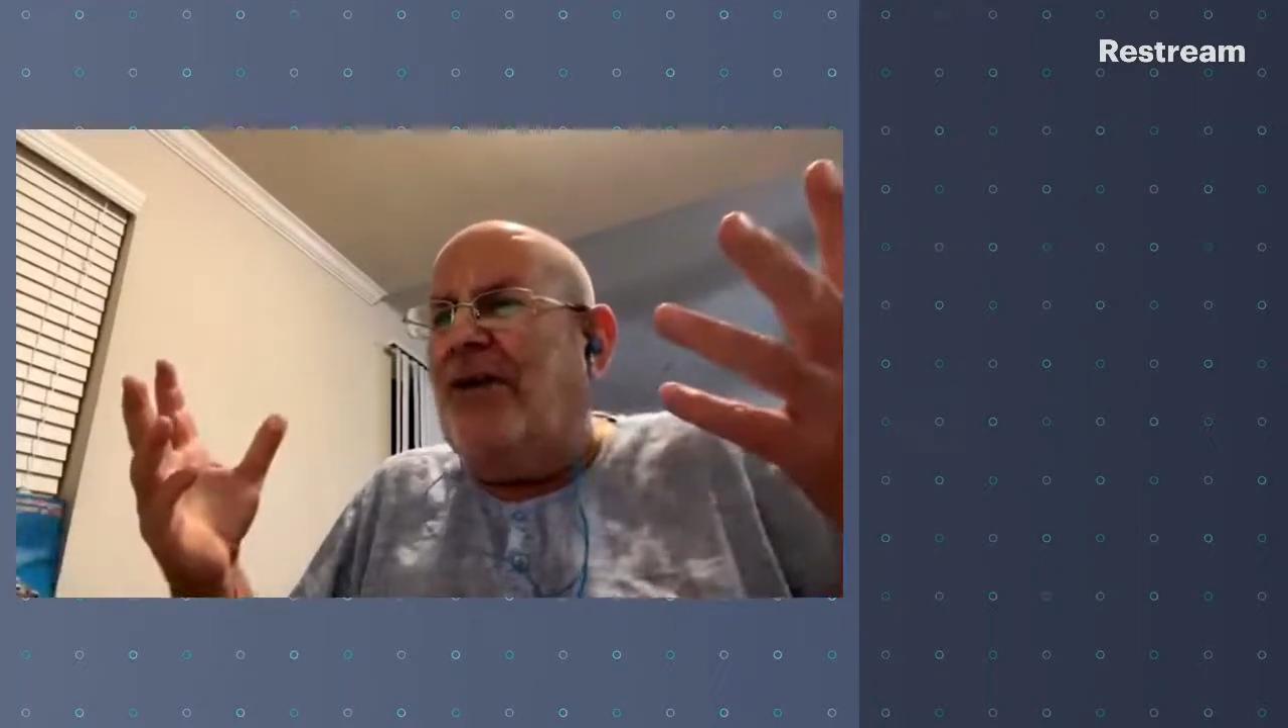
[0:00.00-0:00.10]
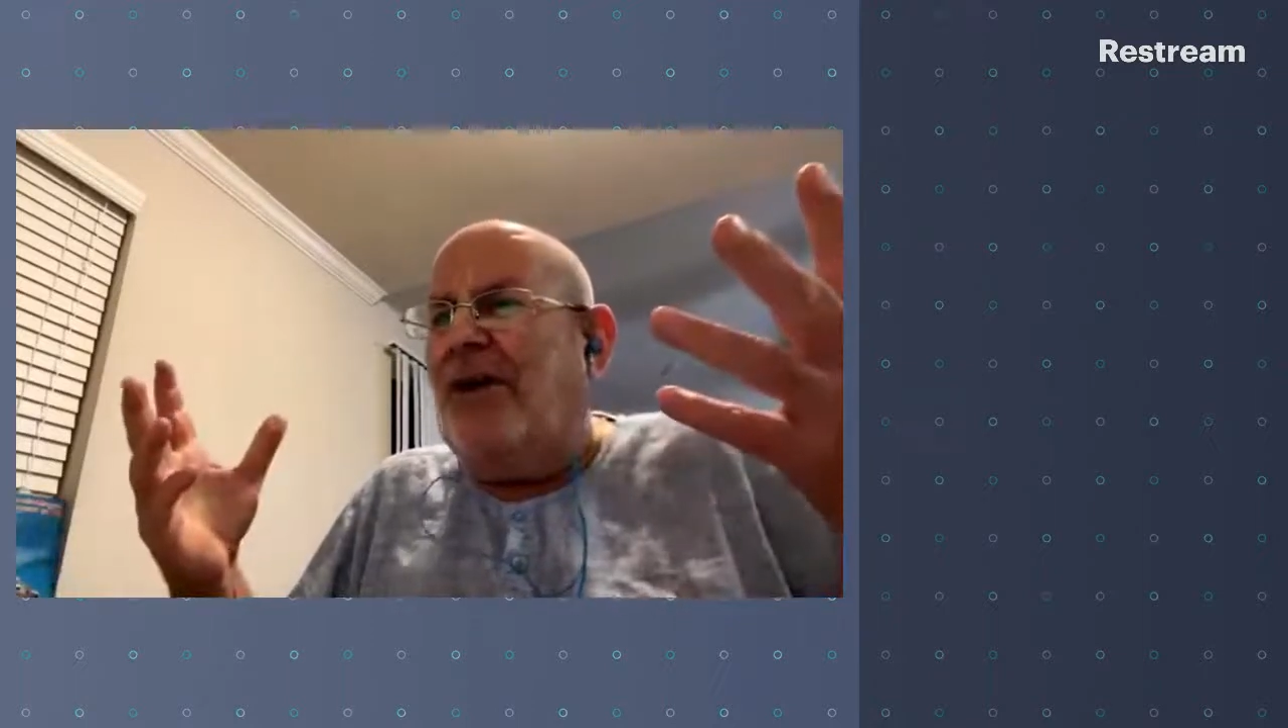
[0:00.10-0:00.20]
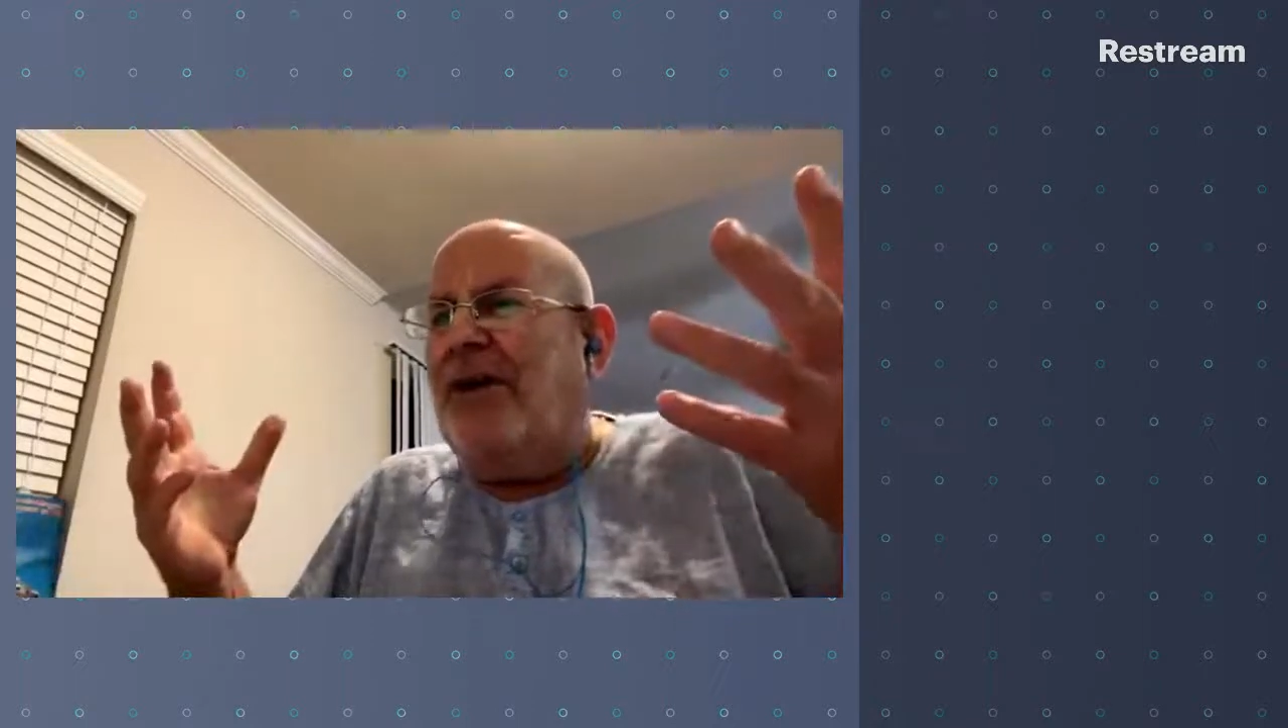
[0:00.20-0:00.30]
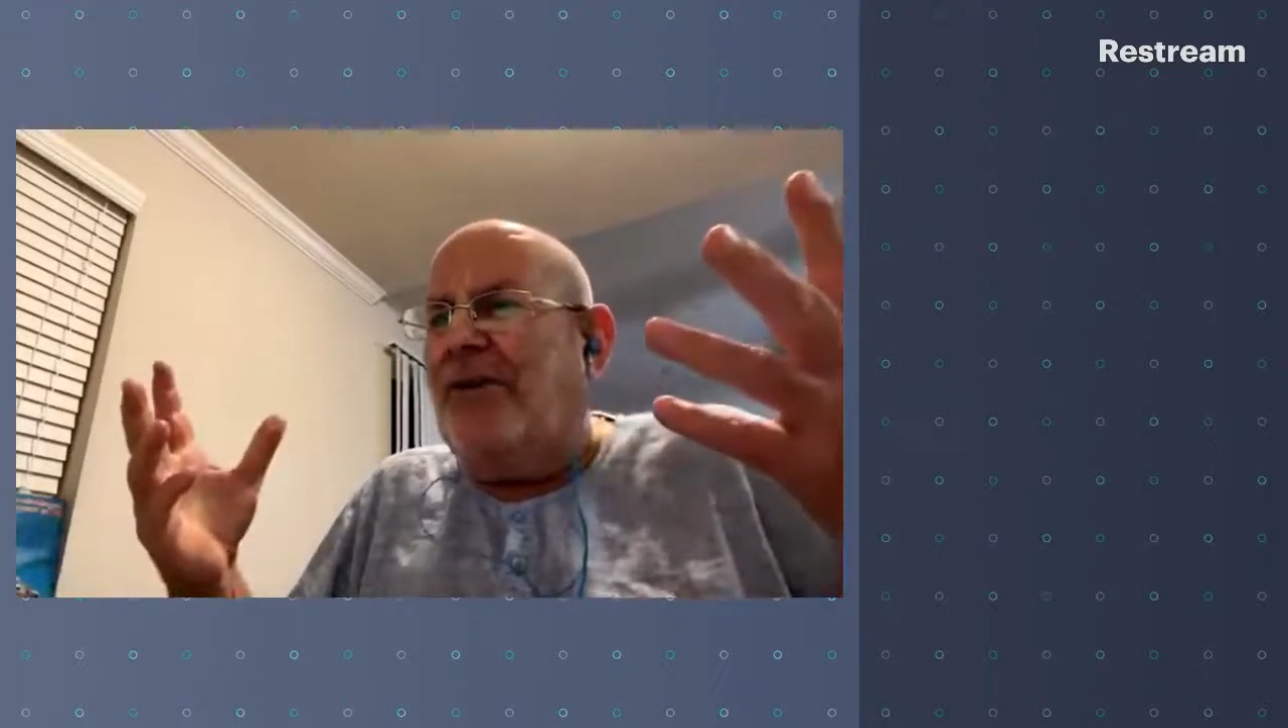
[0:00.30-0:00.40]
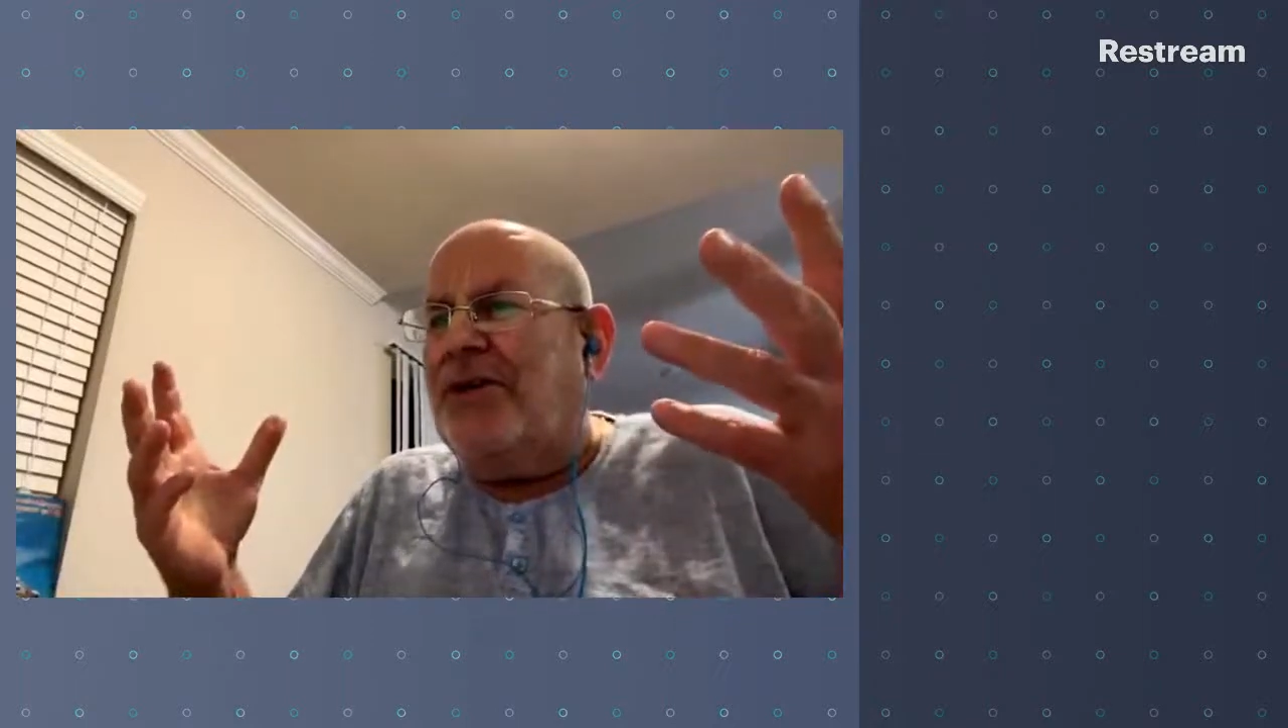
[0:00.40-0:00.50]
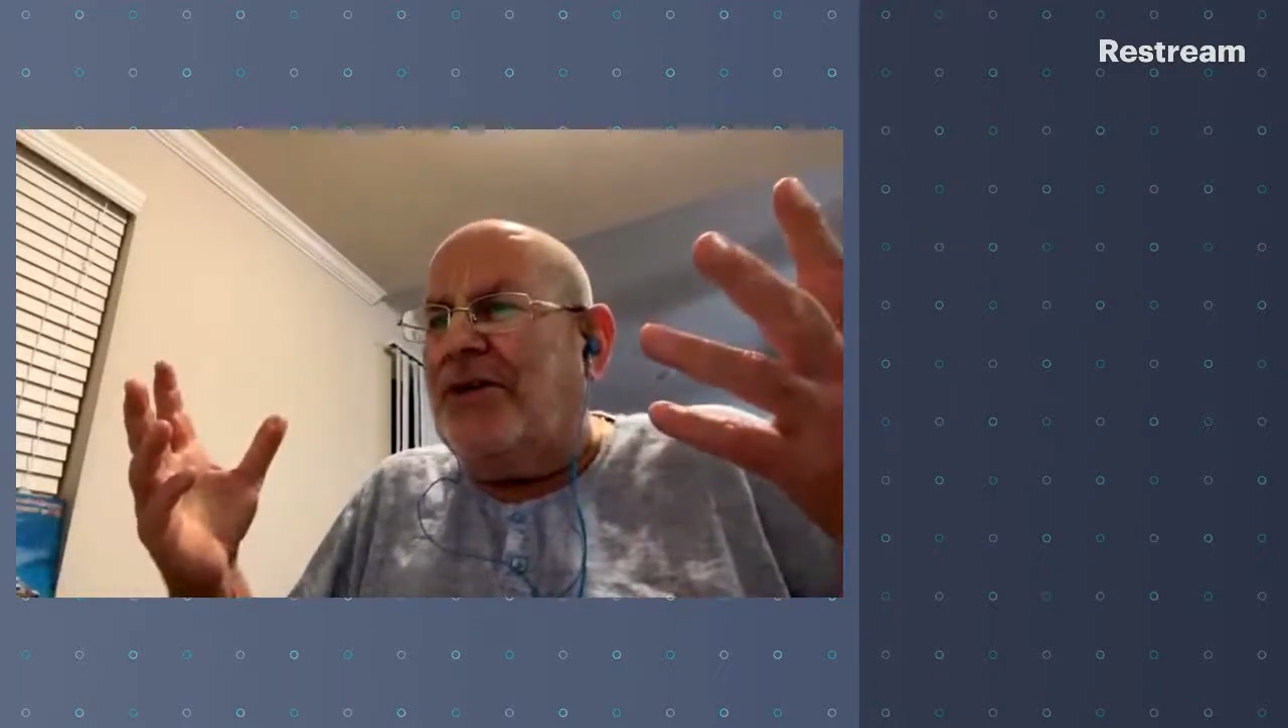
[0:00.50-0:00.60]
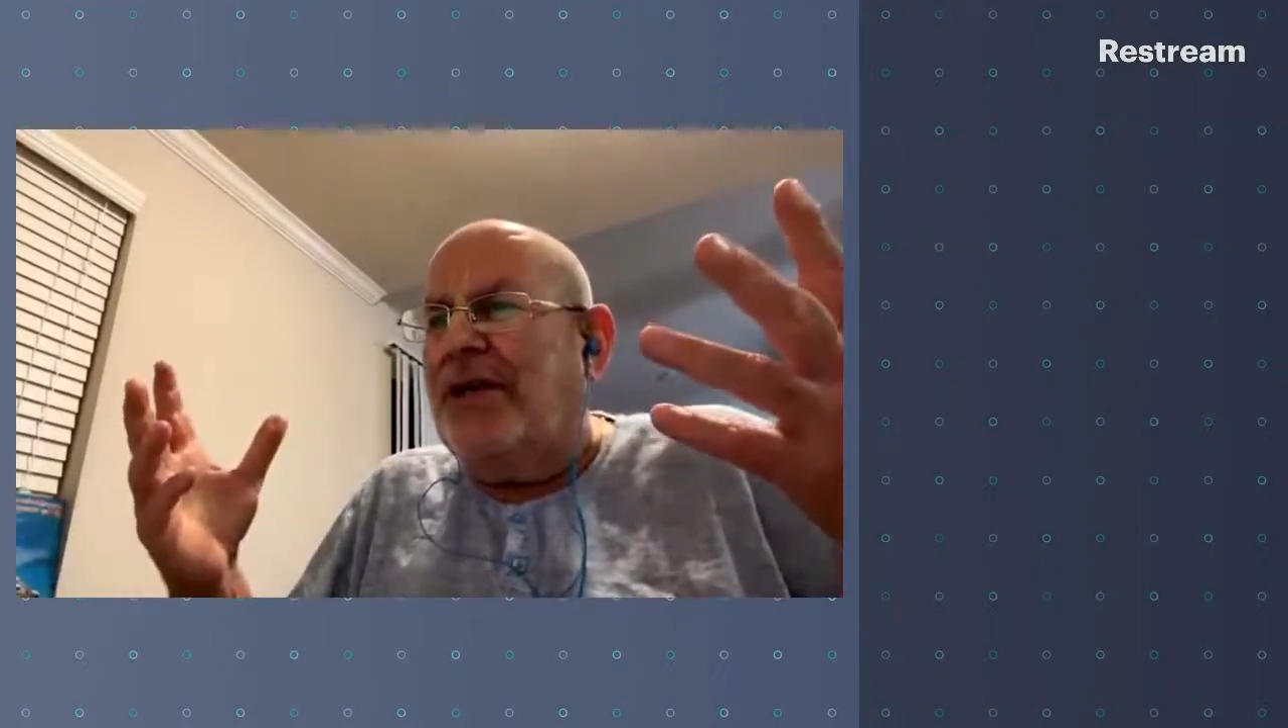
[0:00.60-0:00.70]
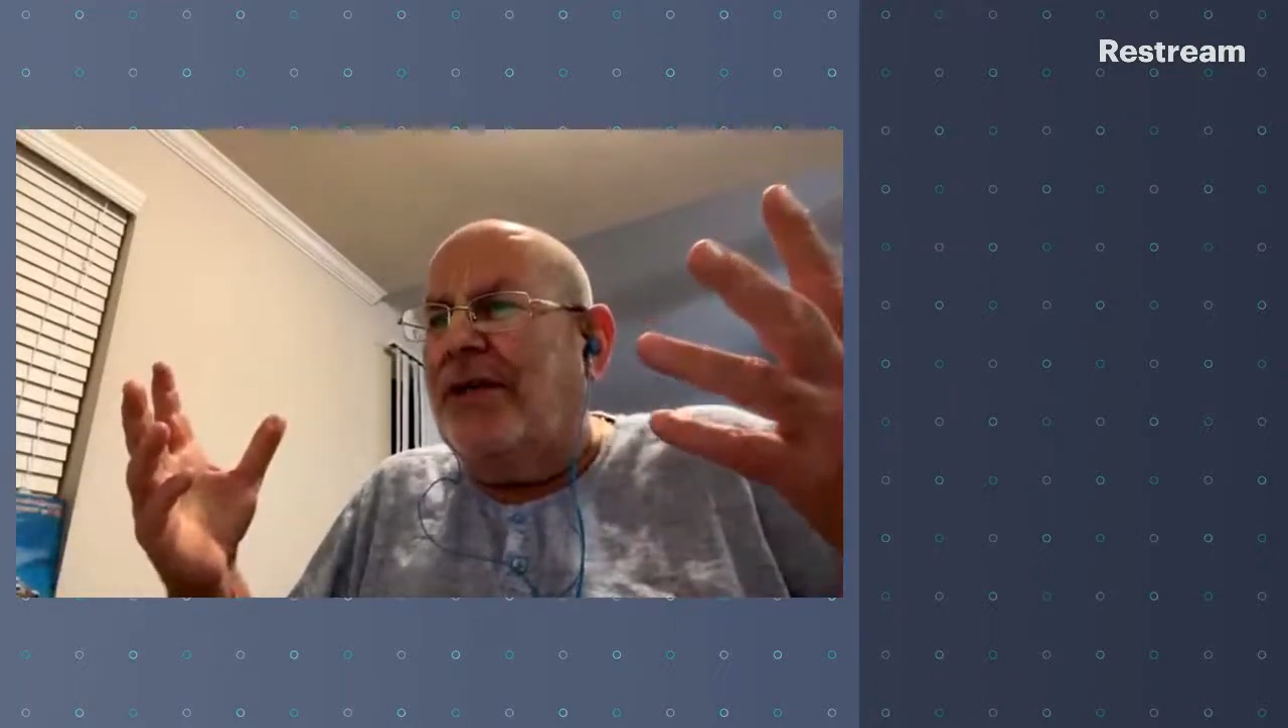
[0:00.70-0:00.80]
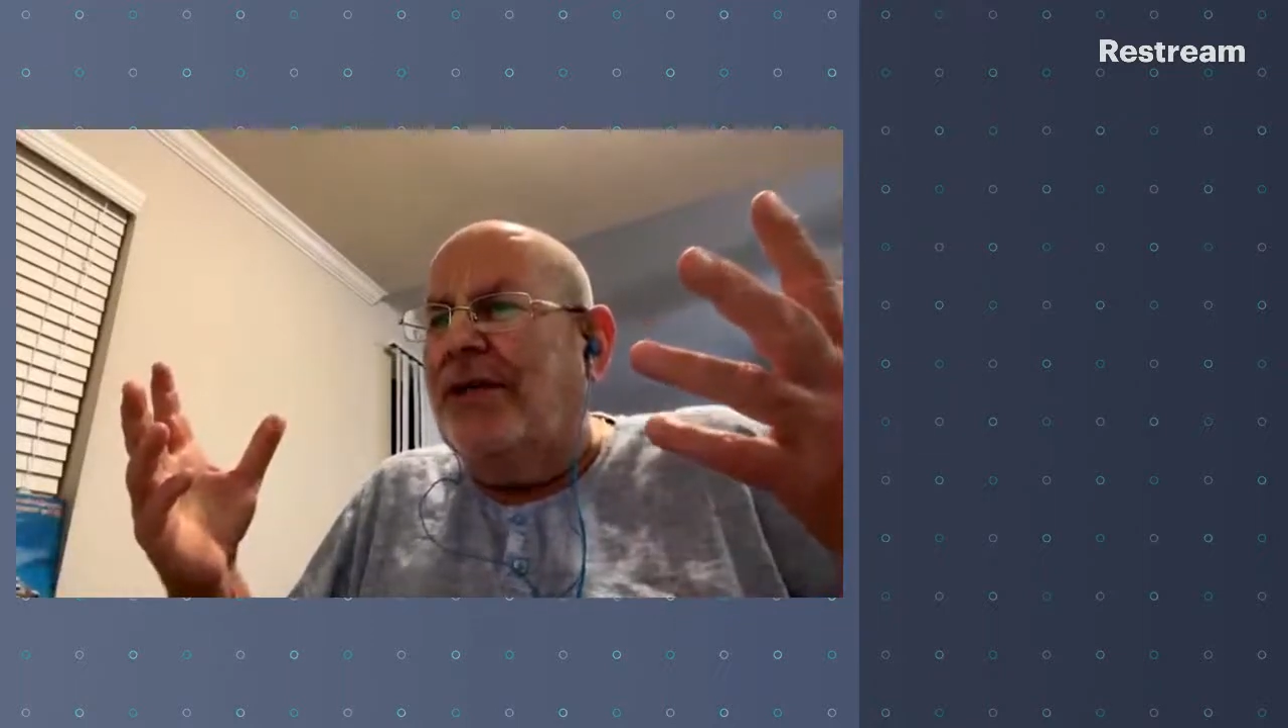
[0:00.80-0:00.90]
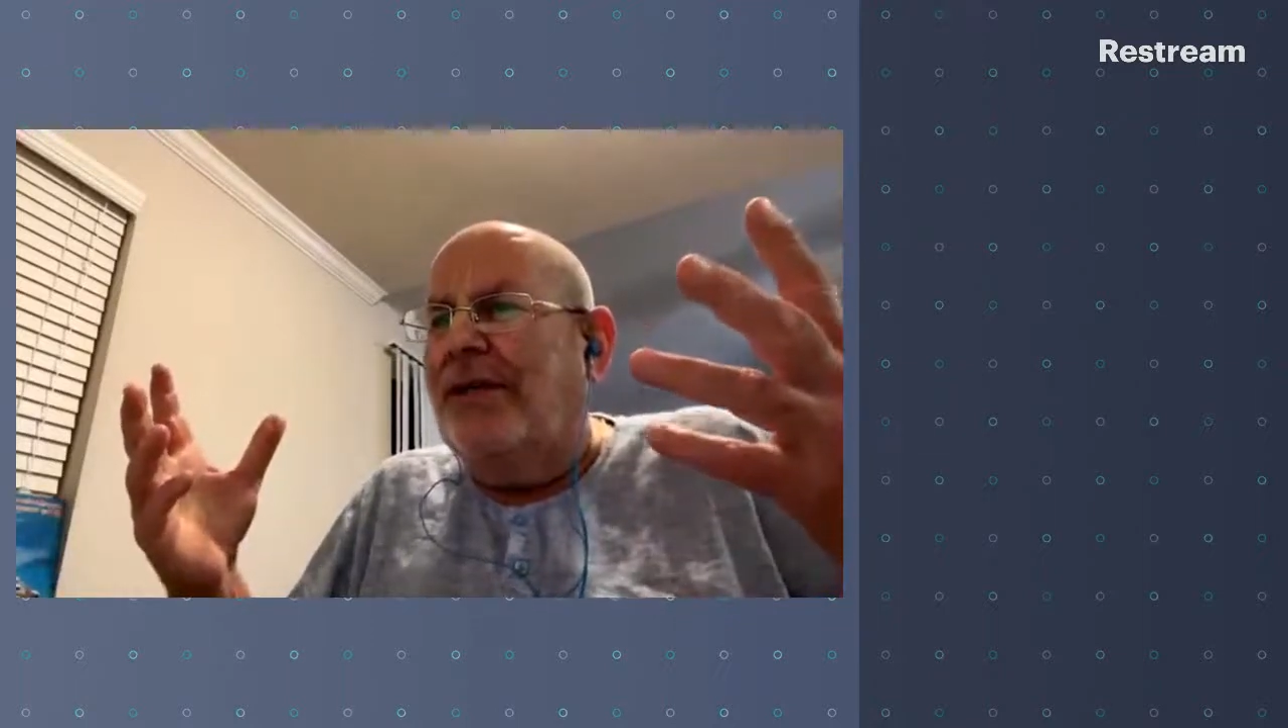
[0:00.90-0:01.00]
Lord
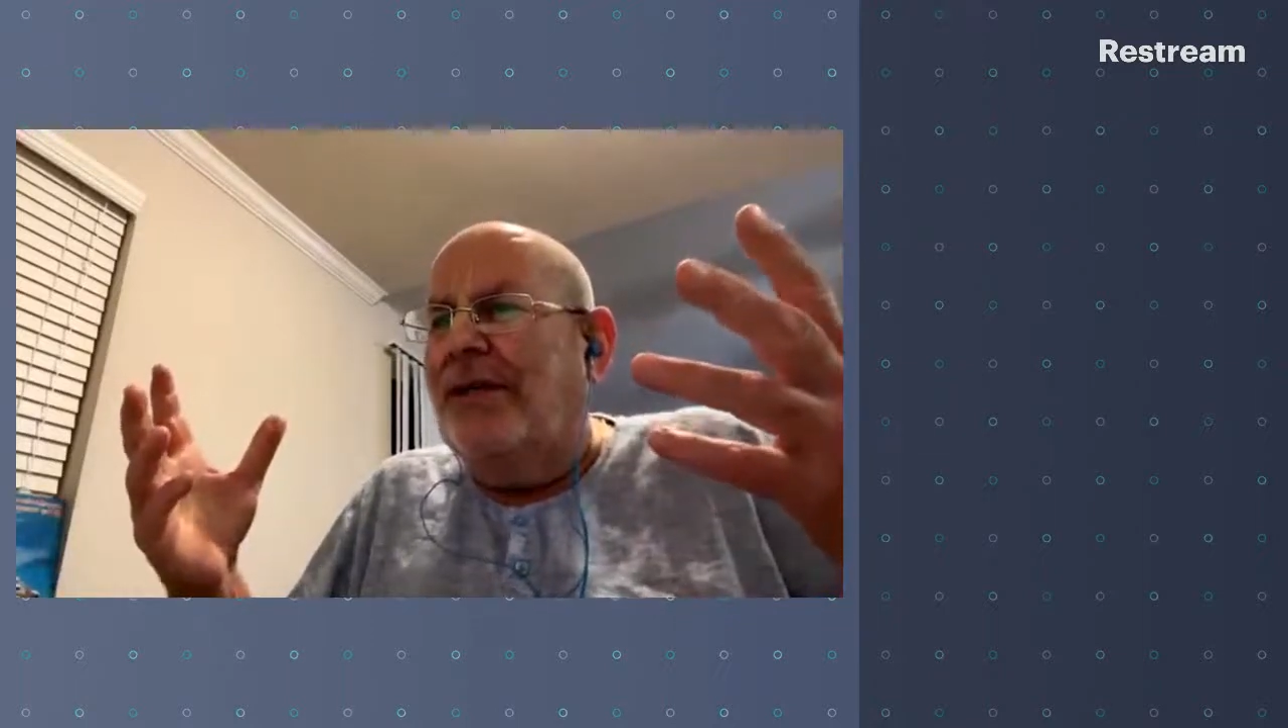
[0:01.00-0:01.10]
Krishna.